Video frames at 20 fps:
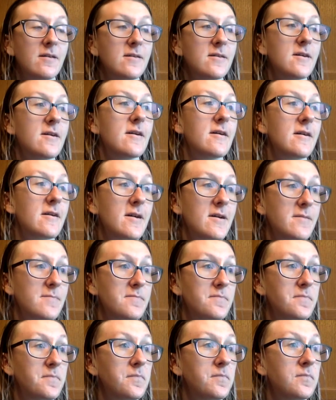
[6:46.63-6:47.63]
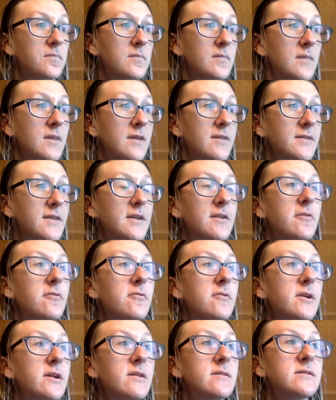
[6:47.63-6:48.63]
Because I
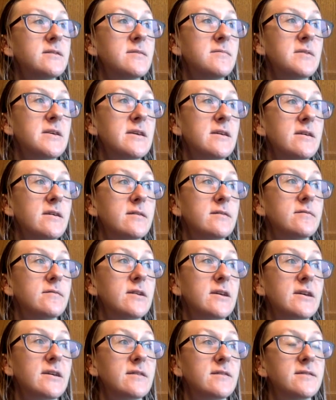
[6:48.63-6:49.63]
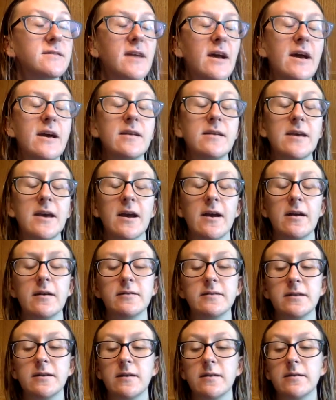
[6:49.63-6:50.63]
don't want it to be like a side
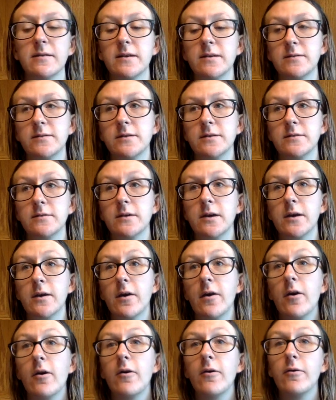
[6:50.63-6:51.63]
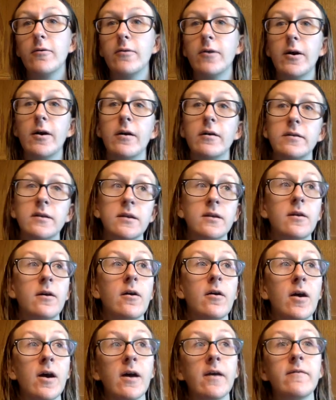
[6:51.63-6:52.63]
character that's just like, oh, well,
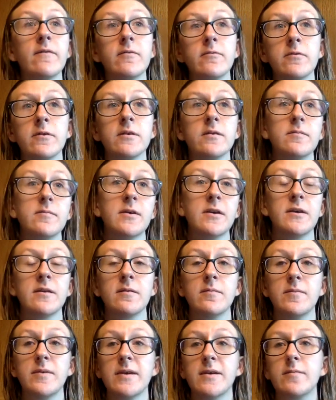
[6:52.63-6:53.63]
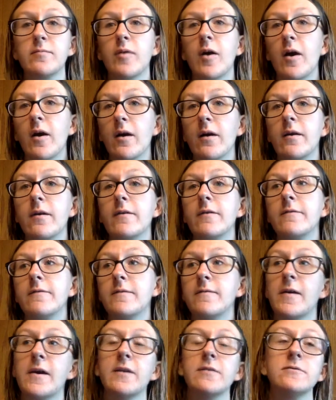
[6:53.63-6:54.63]
I haven't really been a big part of
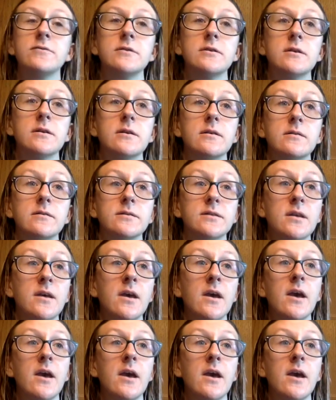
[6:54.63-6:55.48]
Avengers,